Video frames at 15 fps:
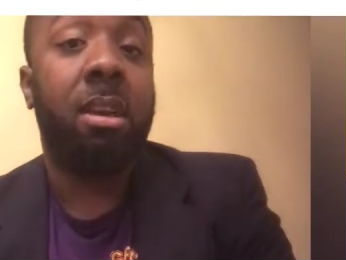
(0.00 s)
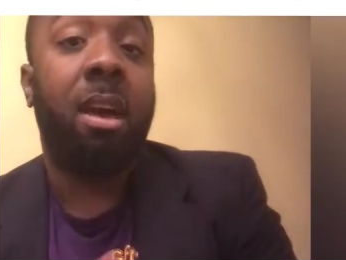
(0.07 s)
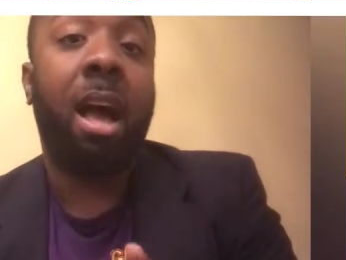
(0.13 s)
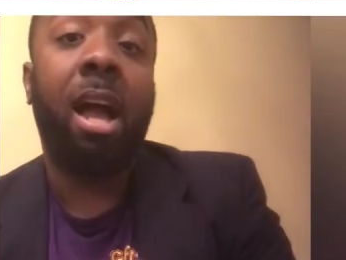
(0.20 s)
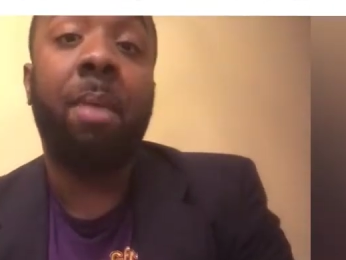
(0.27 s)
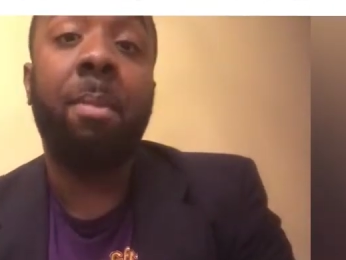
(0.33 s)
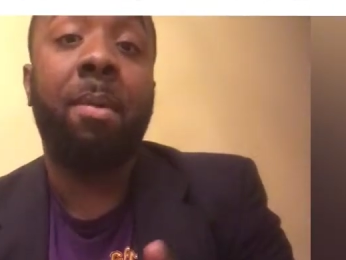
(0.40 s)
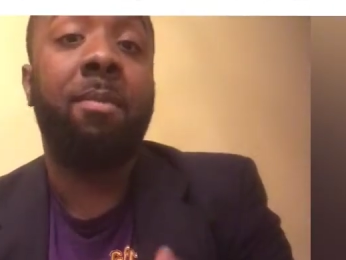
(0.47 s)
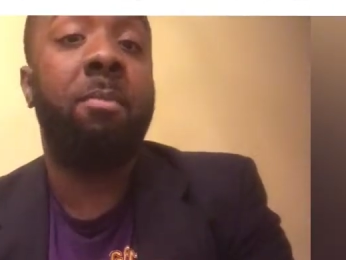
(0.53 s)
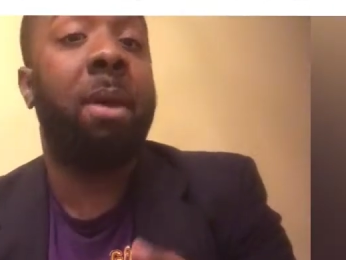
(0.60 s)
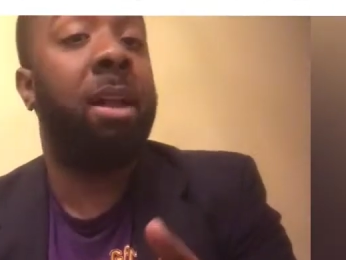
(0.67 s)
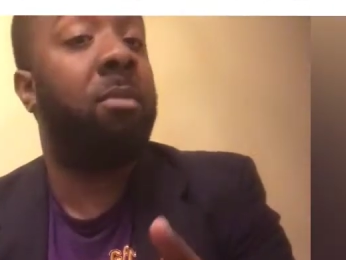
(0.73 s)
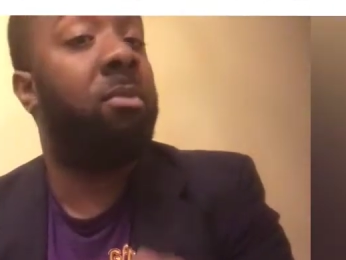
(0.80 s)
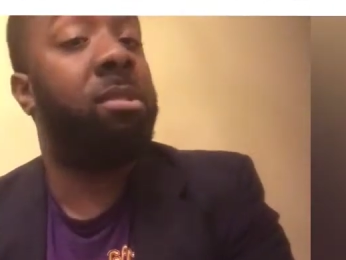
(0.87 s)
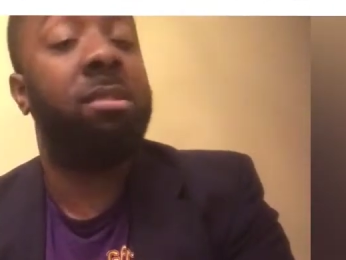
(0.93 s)
How come
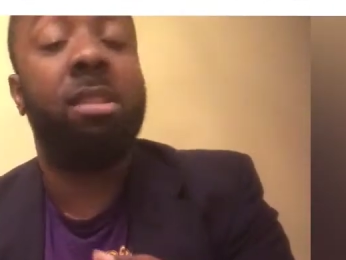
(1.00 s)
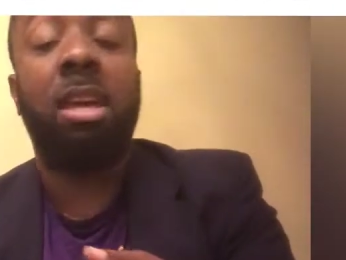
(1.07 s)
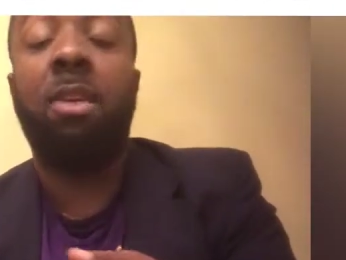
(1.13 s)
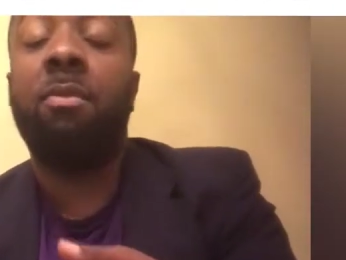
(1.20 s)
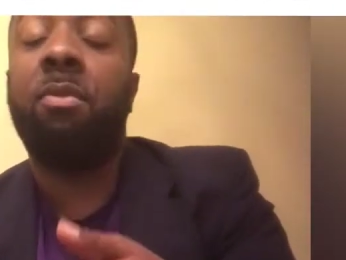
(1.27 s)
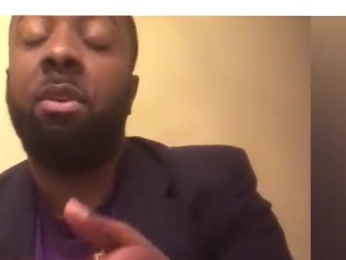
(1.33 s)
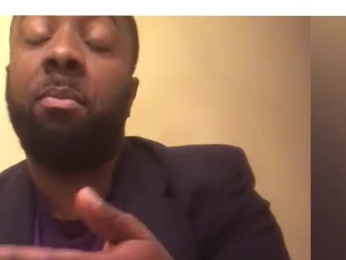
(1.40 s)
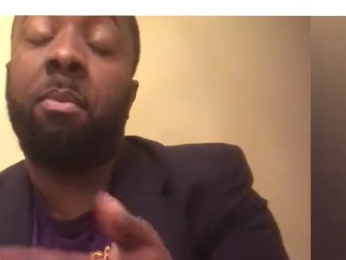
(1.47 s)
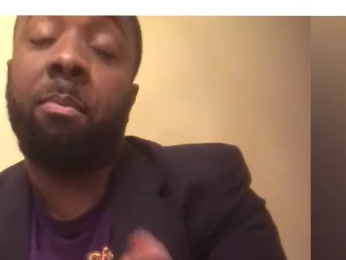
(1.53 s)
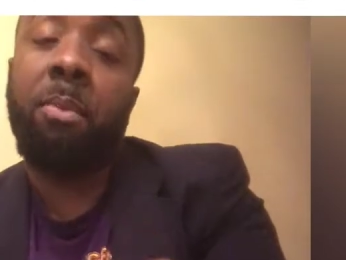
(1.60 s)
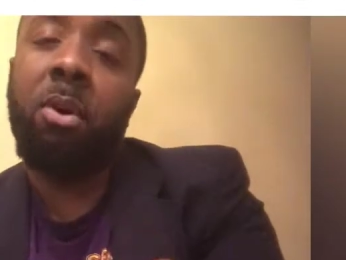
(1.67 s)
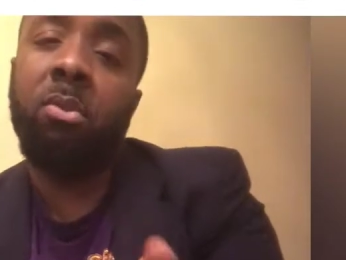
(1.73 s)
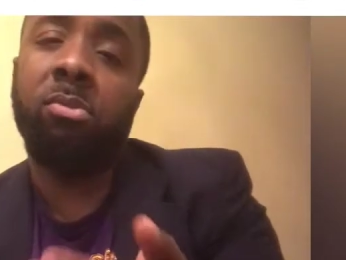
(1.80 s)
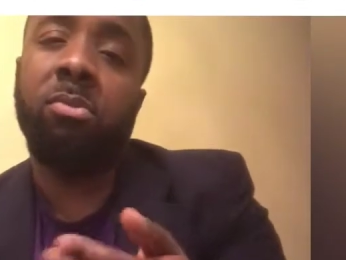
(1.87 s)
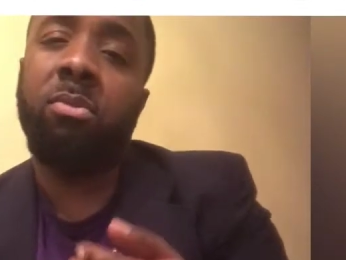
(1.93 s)
everybody wasn't there for the
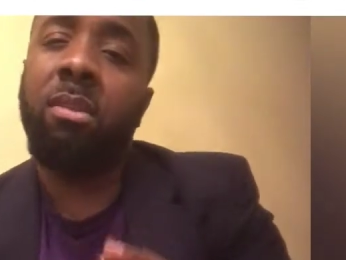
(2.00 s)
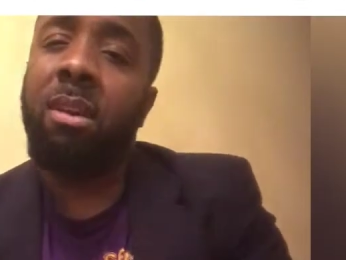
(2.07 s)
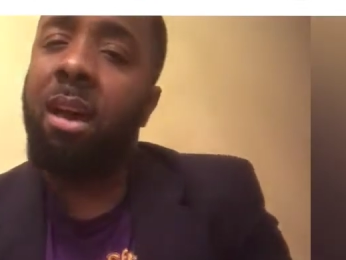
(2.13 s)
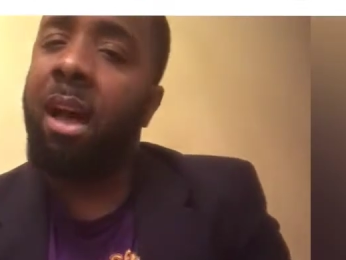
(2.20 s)
proposal?